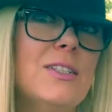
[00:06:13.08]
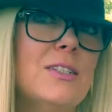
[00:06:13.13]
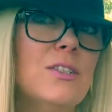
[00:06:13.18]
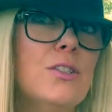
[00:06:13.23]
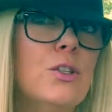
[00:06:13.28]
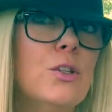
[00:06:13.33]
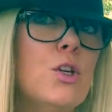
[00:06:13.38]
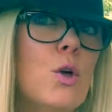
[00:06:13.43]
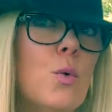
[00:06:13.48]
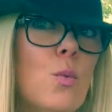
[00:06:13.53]

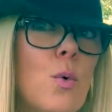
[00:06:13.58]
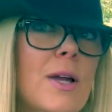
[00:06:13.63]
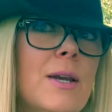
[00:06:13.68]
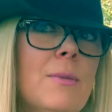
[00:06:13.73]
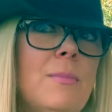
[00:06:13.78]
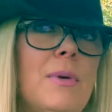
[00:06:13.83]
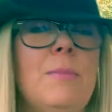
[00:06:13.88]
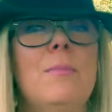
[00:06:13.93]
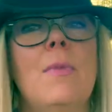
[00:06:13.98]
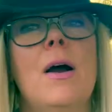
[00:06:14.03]
So you'll
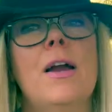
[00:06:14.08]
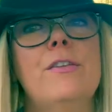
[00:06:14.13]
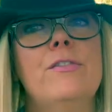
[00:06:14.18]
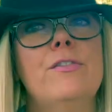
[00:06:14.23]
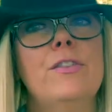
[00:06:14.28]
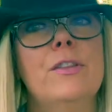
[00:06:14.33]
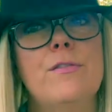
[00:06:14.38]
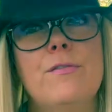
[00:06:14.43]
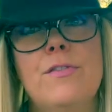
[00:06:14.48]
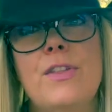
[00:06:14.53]
want to be
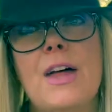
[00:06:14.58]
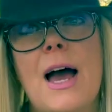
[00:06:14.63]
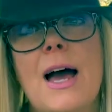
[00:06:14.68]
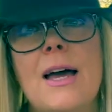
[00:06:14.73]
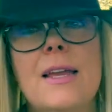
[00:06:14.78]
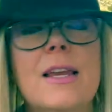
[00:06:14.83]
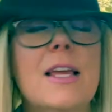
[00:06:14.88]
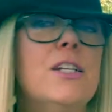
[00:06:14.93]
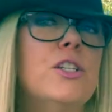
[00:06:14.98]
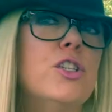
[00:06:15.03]
mindful of
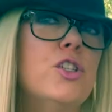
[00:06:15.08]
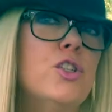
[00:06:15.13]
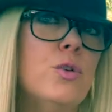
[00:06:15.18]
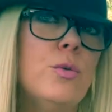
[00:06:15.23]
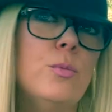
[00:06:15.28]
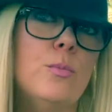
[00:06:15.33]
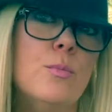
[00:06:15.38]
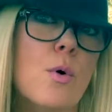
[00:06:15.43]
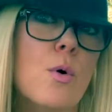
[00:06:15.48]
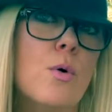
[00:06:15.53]
that and
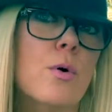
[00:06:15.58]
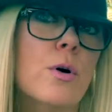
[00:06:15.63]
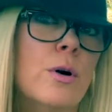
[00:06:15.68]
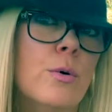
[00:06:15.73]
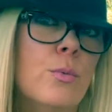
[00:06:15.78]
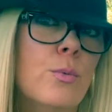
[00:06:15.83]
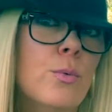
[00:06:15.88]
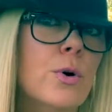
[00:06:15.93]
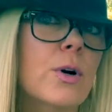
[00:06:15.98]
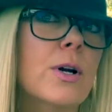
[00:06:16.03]
do
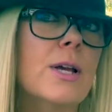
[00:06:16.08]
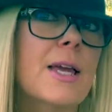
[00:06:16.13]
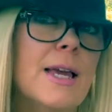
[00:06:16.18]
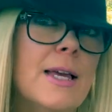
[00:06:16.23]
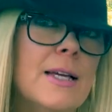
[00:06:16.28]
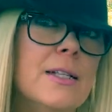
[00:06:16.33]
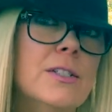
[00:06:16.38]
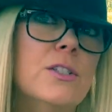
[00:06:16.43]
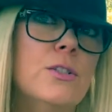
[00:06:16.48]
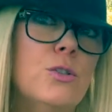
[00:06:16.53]
more
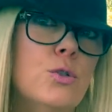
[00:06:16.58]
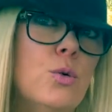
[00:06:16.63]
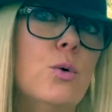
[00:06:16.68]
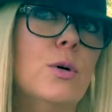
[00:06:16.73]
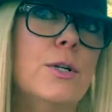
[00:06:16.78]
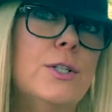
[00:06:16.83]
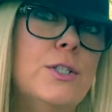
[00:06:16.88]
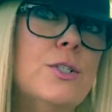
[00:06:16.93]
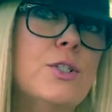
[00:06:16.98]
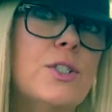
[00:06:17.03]
workings
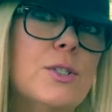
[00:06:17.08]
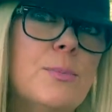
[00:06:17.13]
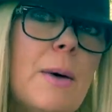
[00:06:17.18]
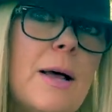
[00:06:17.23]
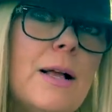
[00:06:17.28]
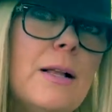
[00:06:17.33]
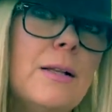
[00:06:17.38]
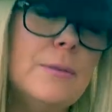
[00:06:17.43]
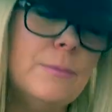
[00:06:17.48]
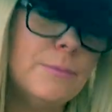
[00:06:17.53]
toward your
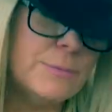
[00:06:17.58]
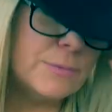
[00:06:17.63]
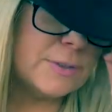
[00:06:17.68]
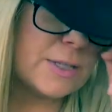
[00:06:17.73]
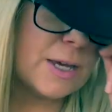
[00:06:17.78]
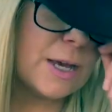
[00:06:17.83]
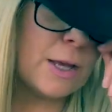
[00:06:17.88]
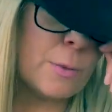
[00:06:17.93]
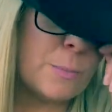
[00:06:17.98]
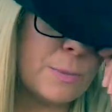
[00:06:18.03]
spell
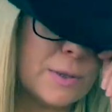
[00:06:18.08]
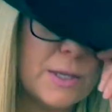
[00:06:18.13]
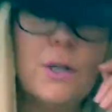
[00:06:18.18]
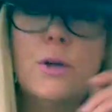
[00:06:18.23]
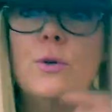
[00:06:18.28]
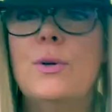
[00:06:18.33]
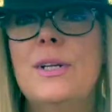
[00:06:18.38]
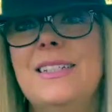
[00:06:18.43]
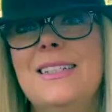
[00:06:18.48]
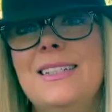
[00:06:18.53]
to help
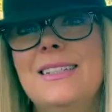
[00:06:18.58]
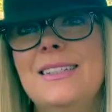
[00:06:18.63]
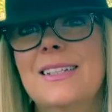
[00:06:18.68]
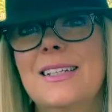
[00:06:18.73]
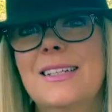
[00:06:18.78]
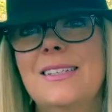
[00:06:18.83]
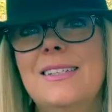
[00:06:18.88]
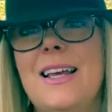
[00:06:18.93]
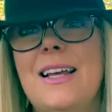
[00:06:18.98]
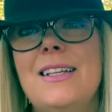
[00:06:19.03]
increase its
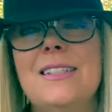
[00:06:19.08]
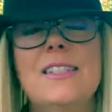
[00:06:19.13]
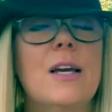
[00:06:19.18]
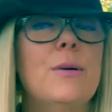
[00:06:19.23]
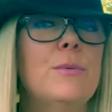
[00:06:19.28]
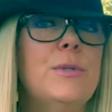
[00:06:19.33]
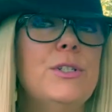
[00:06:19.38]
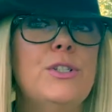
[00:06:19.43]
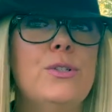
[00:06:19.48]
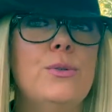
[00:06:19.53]
success.
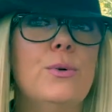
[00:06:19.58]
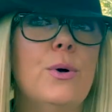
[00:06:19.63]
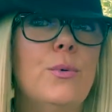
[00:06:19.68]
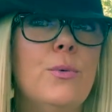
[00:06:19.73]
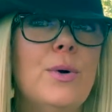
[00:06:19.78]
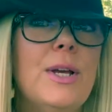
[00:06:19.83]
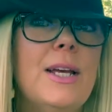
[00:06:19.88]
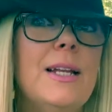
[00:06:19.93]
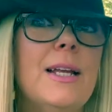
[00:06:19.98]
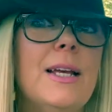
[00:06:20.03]
I would do a
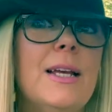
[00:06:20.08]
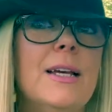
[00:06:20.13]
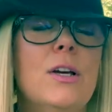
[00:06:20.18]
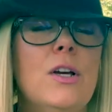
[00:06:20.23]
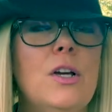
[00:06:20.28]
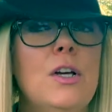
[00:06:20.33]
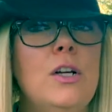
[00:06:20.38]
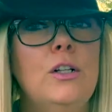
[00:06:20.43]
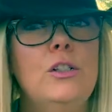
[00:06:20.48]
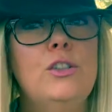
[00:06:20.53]
reading
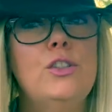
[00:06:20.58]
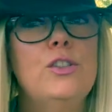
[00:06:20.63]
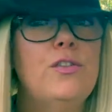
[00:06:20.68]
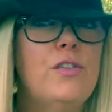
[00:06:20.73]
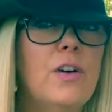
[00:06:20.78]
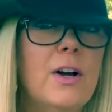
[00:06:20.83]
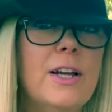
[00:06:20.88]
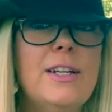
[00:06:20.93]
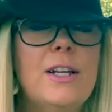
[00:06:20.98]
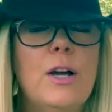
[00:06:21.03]
to
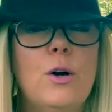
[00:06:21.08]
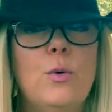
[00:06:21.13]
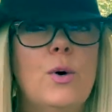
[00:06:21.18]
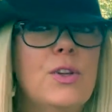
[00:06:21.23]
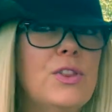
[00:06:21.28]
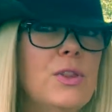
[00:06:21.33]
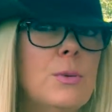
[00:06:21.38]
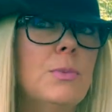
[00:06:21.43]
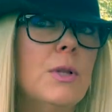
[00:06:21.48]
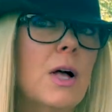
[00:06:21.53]
find out
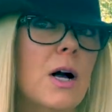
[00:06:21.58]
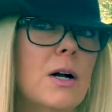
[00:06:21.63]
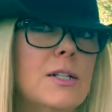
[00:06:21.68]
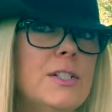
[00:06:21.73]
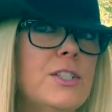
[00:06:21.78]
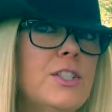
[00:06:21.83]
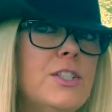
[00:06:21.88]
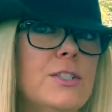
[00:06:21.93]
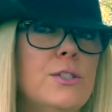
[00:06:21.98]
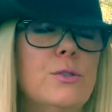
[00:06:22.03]
what the
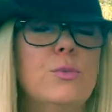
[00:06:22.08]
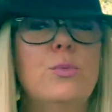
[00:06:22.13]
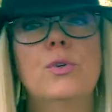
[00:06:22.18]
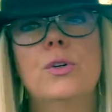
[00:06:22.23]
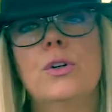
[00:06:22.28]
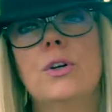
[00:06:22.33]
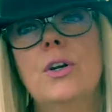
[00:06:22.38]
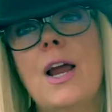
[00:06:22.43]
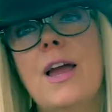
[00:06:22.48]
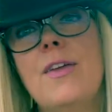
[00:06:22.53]
blockages
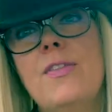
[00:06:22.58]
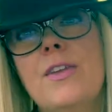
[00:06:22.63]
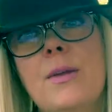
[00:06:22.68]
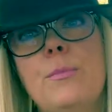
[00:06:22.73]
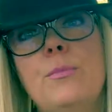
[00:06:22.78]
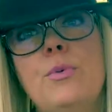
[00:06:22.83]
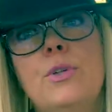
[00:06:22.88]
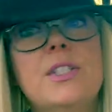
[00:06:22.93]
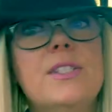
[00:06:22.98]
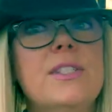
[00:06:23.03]
were and
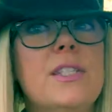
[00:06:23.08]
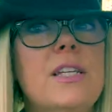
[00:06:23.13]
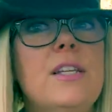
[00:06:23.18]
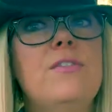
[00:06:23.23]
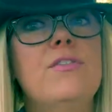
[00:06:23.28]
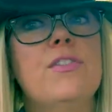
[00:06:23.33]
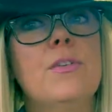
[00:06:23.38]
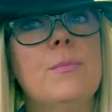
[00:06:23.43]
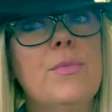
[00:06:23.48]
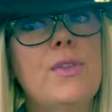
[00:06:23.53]
then
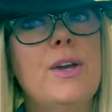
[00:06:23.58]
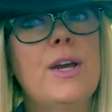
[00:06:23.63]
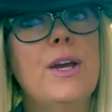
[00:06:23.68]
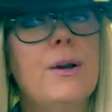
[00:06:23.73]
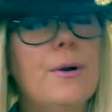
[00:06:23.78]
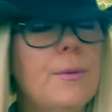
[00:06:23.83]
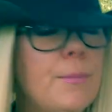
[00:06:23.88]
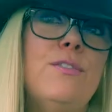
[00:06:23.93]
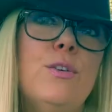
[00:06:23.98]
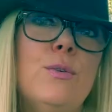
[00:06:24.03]
proceed from there.